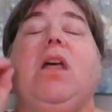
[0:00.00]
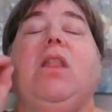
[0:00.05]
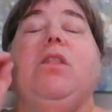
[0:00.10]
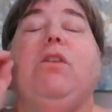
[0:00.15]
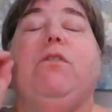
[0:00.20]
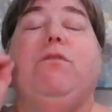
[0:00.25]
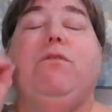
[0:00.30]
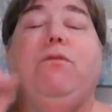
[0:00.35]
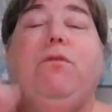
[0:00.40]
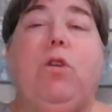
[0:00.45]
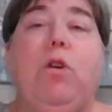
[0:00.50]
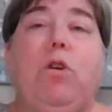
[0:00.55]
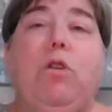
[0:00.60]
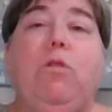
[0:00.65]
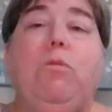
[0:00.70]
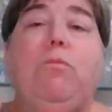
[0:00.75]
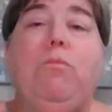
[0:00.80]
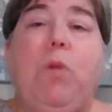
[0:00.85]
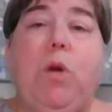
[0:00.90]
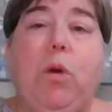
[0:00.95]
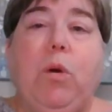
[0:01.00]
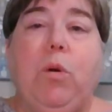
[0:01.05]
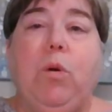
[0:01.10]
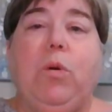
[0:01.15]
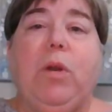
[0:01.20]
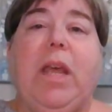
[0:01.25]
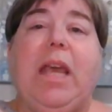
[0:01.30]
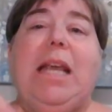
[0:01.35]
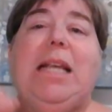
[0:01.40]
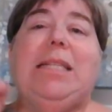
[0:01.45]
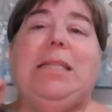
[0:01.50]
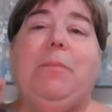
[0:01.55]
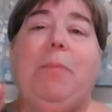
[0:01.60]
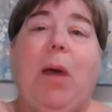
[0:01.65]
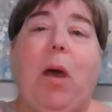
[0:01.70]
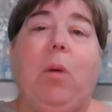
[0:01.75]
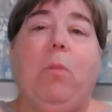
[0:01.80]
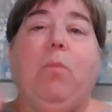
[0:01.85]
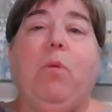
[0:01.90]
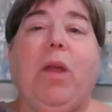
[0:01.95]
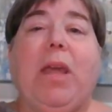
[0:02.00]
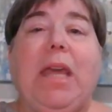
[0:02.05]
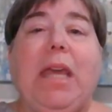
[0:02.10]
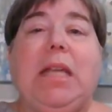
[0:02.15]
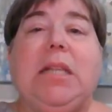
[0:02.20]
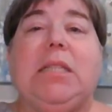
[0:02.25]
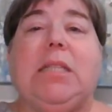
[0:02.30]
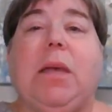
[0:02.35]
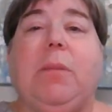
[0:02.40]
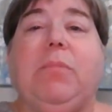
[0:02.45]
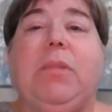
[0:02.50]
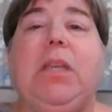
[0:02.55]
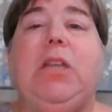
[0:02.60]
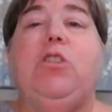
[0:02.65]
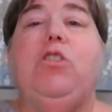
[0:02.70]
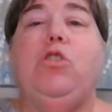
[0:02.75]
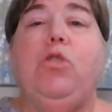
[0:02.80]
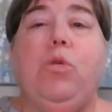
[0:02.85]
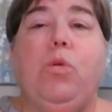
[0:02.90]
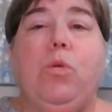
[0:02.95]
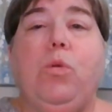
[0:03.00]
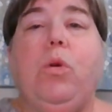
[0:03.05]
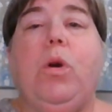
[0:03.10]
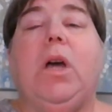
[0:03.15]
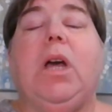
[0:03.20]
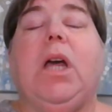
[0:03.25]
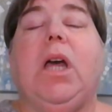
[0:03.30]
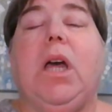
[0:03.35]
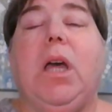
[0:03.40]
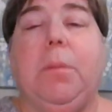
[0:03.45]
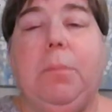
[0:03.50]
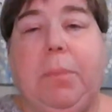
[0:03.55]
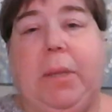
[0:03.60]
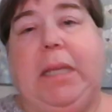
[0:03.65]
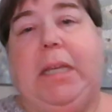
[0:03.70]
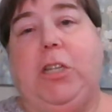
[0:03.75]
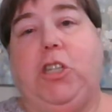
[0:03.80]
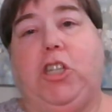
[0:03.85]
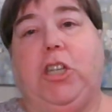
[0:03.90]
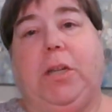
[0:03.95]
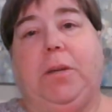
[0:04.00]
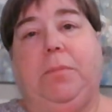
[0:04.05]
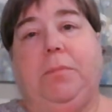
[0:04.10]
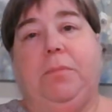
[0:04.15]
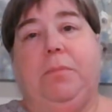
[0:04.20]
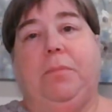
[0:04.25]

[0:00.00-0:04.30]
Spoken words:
the full moon is about bringing something to completion.